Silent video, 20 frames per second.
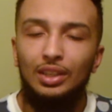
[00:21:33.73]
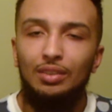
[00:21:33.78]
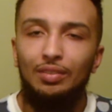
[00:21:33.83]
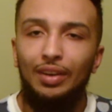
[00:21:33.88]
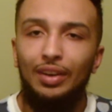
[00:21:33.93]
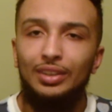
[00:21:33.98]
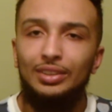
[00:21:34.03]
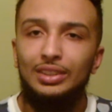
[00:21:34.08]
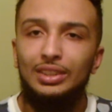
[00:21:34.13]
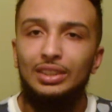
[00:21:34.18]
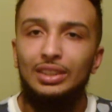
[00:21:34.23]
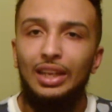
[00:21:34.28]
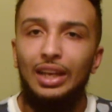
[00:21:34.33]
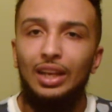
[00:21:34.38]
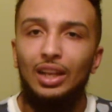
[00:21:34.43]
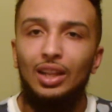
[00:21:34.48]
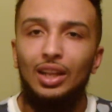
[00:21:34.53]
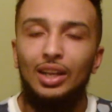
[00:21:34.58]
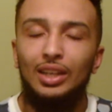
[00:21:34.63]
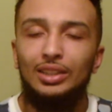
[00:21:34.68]
Valentina
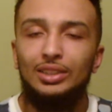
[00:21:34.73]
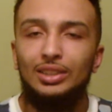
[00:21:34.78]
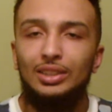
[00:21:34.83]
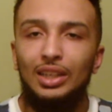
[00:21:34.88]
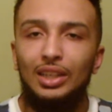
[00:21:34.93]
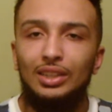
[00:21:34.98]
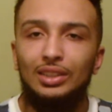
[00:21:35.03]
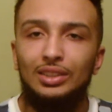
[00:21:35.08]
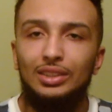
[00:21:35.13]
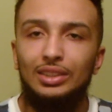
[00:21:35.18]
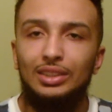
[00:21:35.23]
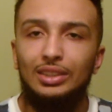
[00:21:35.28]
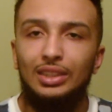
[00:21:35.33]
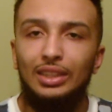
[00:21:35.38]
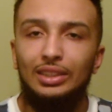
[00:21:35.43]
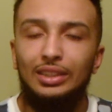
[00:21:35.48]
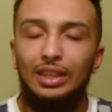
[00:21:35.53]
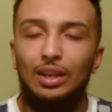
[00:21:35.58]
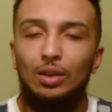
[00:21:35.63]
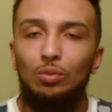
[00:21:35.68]
had a lot of
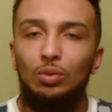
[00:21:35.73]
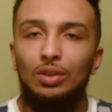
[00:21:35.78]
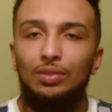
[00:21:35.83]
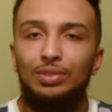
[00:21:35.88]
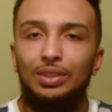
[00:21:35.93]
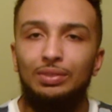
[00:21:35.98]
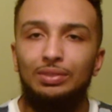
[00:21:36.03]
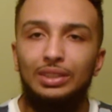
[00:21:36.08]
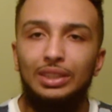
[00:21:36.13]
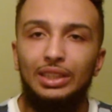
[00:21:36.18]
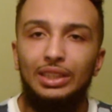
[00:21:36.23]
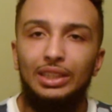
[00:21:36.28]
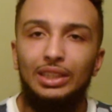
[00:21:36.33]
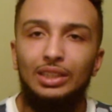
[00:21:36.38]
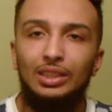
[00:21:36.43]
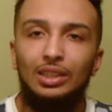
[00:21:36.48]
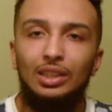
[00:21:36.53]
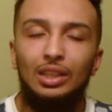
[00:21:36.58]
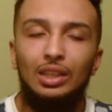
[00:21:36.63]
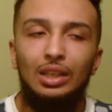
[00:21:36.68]
success down at
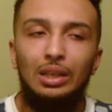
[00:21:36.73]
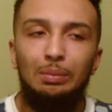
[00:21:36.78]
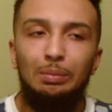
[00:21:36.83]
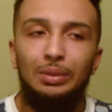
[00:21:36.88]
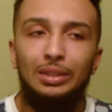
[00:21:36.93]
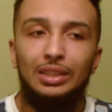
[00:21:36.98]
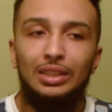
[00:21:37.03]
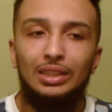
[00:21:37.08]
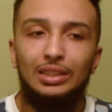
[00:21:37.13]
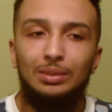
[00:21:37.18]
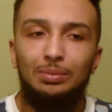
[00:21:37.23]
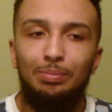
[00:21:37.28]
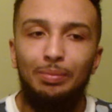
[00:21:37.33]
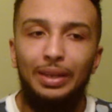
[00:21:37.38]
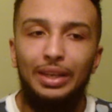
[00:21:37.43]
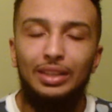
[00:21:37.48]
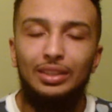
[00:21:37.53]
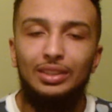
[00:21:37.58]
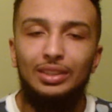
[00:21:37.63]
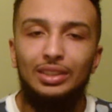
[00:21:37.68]
115 because
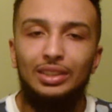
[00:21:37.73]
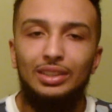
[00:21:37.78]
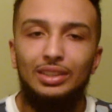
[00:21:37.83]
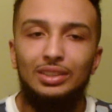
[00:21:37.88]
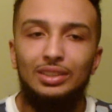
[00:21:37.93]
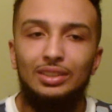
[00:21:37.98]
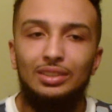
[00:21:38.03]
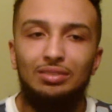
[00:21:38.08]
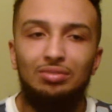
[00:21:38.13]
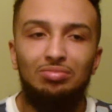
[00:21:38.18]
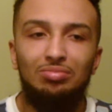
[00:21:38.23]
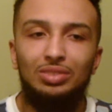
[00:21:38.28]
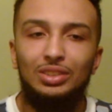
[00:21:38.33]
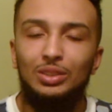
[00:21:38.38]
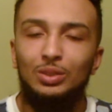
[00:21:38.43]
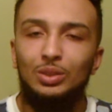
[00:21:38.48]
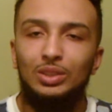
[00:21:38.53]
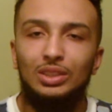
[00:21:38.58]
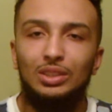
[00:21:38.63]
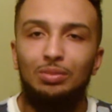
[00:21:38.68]
mainly she
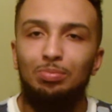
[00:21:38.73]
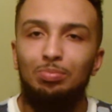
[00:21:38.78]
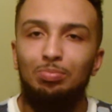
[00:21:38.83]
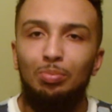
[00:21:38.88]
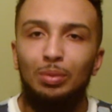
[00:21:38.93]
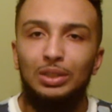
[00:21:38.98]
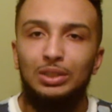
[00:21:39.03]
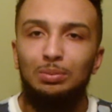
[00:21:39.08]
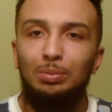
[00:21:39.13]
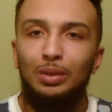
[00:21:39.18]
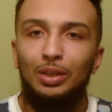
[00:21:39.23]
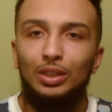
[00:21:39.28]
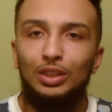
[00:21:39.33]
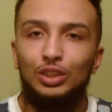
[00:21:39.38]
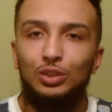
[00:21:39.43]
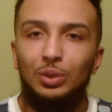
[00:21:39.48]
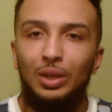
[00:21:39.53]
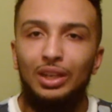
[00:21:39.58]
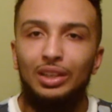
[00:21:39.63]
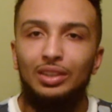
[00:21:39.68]
was just a much better
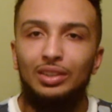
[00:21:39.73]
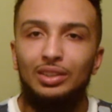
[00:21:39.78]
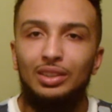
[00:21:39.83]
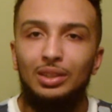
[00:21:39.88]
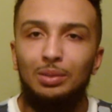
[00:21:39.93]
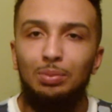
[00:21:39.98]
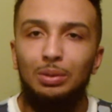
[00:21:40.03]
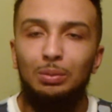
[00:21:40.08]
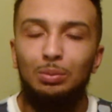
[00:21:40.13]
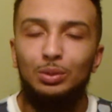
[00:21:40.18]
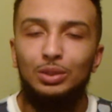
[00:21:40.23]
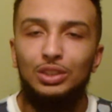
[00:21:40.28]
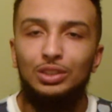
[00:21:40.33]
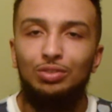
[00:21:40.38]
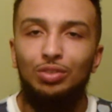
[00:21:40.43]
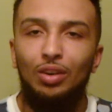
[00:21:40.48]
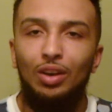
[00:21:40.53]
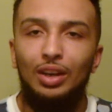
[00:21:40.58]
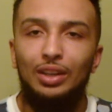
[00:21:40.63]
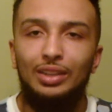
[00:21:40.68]
striker than the people she
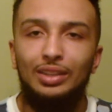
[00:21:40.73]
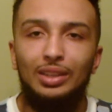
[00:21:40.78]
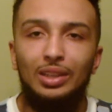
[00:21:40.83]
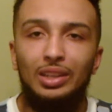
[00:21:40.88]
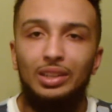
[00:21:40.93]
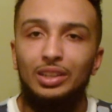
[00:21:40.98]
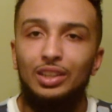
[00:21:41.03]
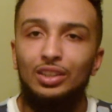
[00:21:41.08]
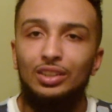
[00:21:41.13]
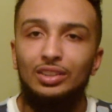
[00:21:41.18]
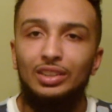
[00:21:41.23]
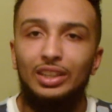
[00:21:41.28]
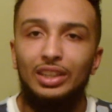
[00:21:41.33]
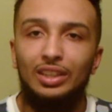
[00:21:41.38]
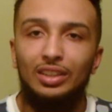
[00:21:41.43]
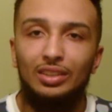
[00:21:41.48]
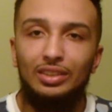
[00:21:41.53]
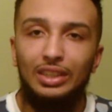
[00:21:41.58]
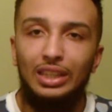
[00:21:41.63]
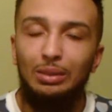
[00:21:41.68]
fought, and they couldn't
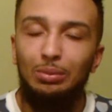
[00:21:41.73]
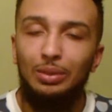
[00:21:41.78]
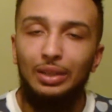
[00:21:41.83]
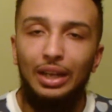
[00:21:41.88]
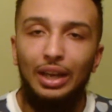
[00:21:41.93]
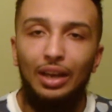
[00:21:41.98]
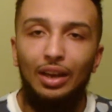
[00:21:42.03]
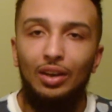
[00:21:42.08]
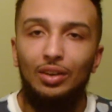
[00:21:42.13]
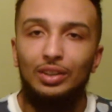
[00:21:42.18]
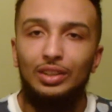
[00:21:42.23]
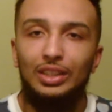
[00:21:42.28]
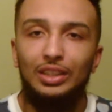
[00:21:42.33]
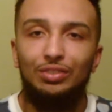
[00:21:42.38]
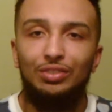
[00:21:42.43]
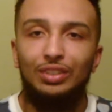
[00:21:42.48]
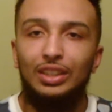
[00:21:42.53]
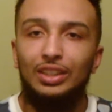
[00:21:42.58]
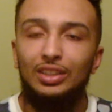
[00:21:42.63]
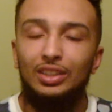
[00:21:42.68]
keep her down
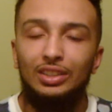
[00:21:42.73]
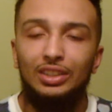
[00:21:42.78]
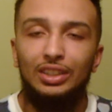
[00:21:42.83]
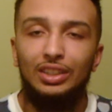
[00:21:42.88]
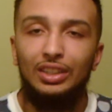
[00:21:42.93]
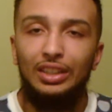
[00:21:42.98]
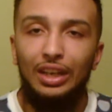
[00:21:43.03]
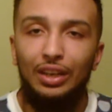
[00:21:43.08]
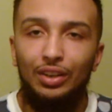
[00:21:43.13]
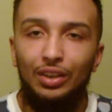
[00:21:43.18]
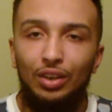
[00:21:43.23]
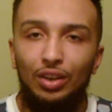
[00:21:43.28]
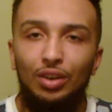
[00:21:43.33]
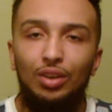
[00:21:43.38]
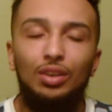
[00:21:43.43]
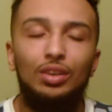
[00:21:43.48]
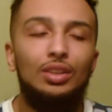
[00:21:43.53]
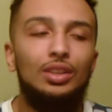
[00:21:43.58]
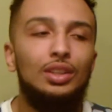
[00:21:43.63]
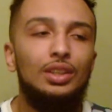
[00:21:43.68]
if they could get her down at
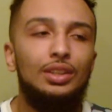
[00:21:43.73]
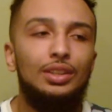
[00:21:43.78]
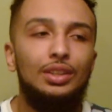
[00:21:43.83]
all.